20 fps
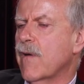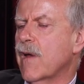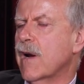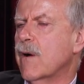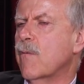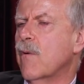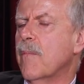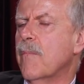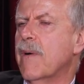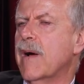
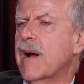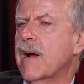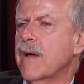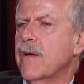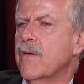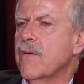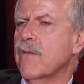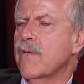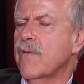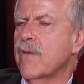Then I went
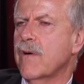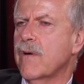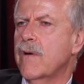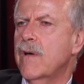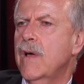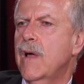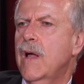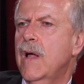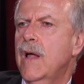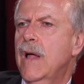back into the
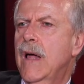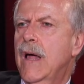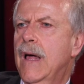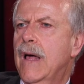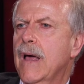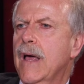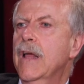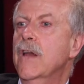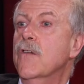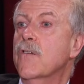
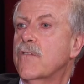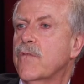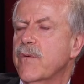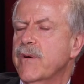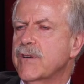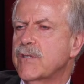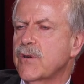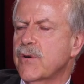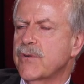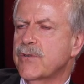
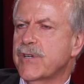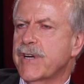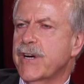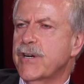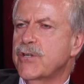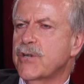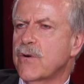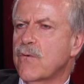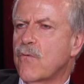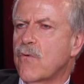industry
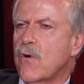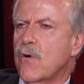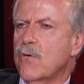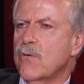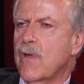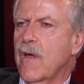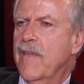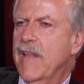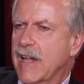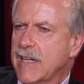association
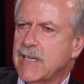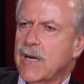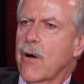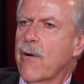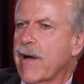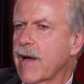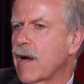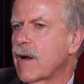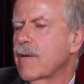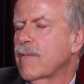world, and that's
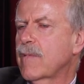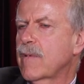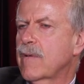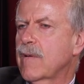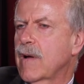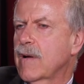how I got